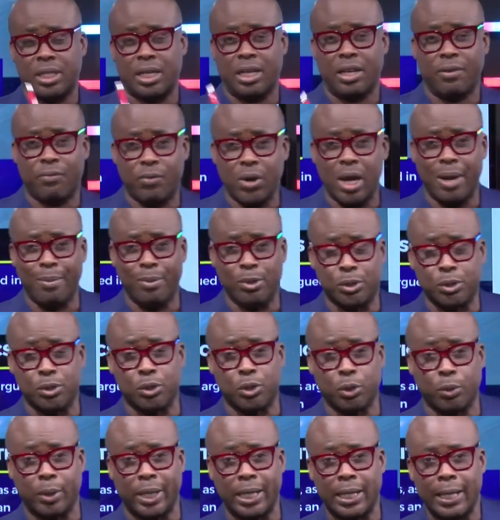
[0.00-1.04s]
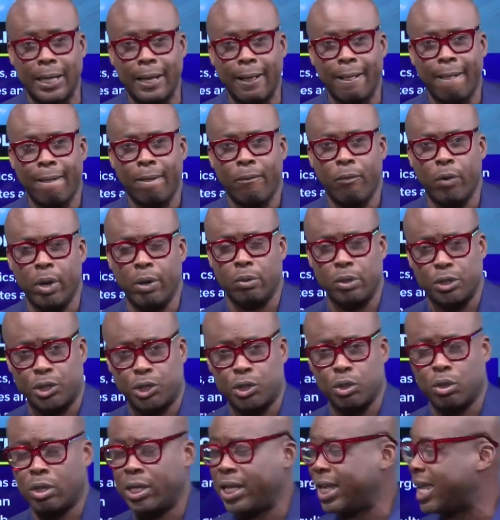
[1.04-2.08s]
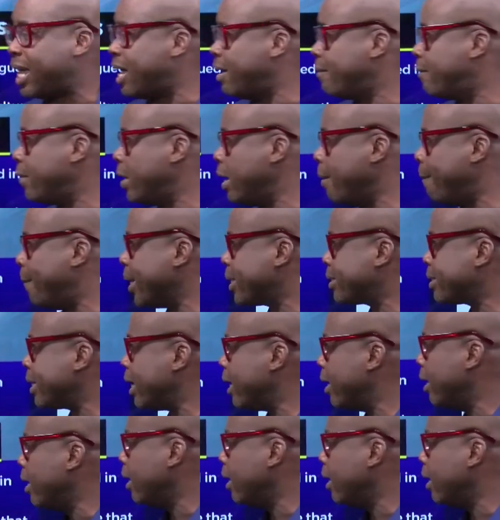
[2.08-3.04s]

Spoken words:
And if we're able to do it, we will surely have a better...